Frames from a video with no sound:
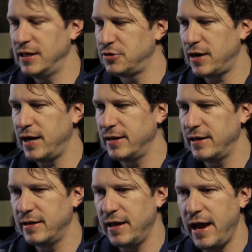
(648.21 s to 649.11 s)
He
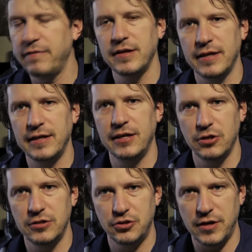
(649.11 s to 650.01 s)
tried everything he
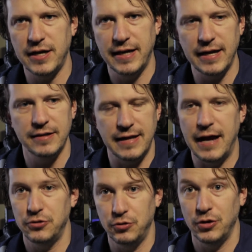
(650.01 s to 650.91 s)
could to try to get it down